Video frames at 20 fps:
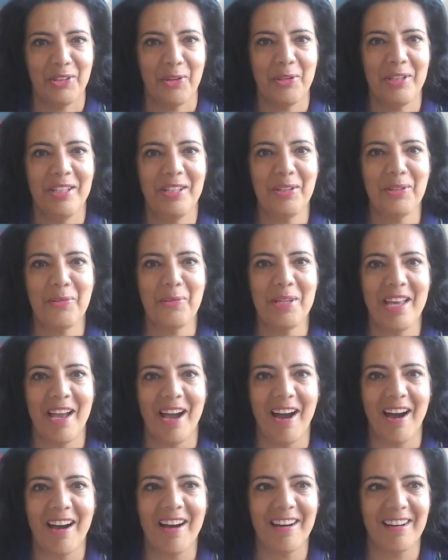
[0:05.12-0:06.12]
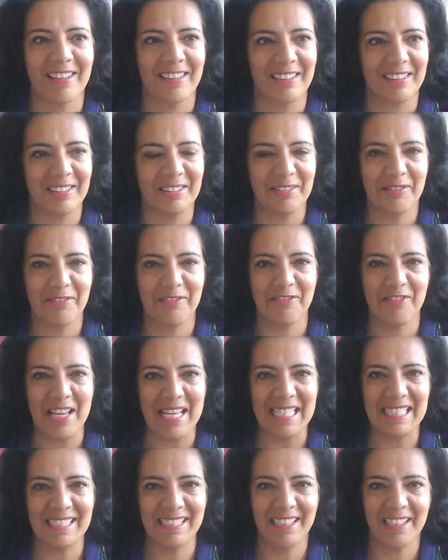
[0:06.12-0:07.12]
So here we are
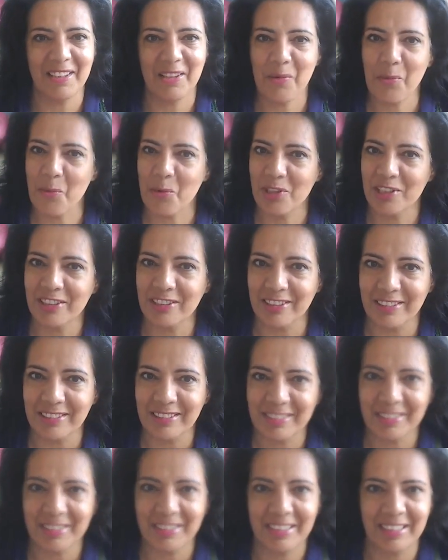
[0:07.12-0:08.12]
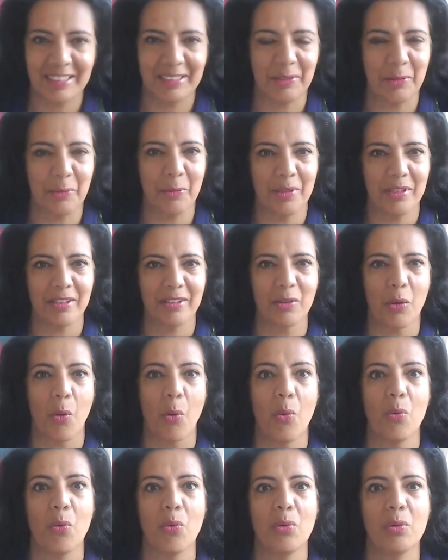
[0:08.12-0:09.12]
facing the world with
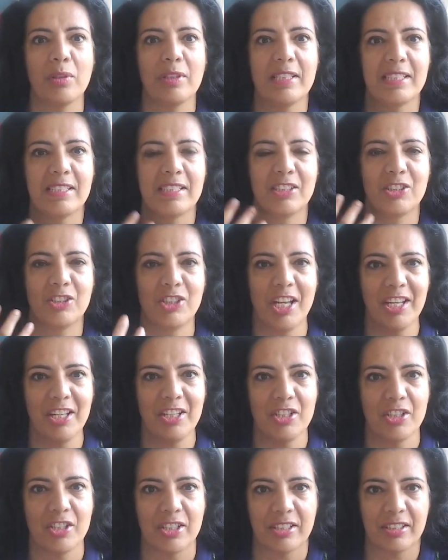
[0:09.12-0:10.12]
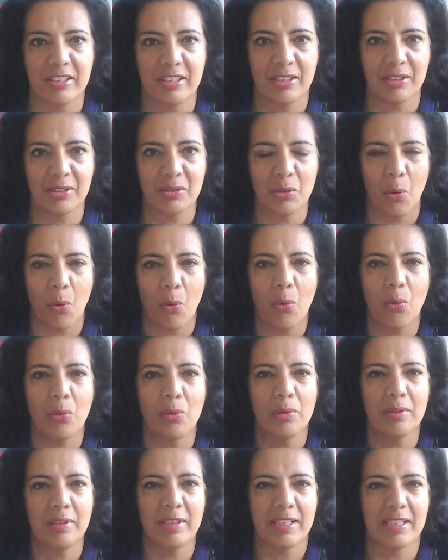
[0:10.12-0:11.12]
all these changes and
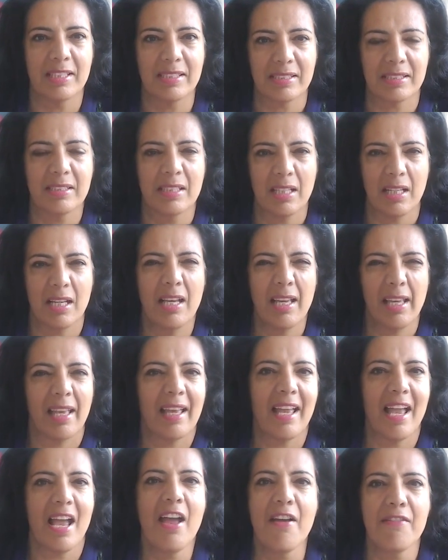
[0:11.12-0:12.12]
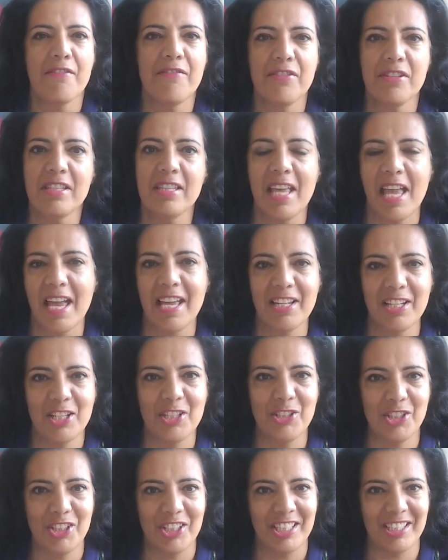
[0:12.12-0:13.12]
all these heavy
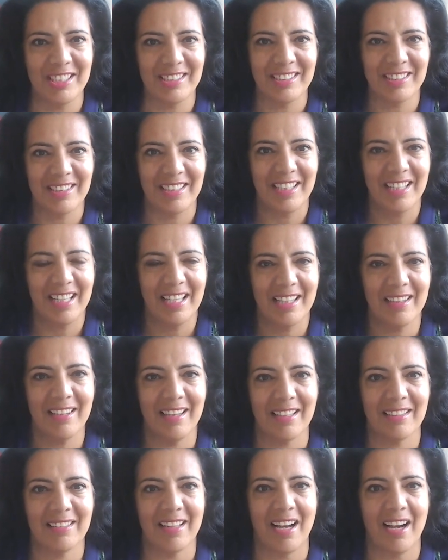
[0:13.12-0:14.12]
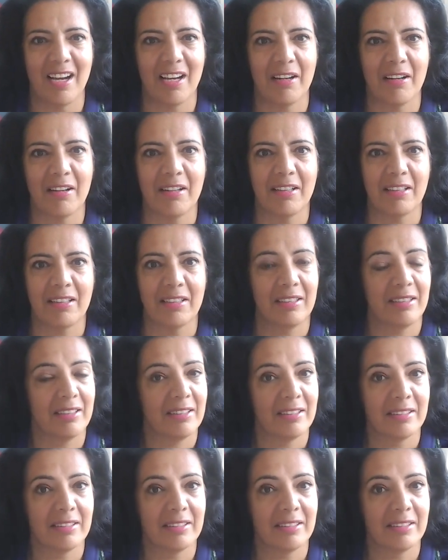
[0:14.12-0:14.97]
energies that are,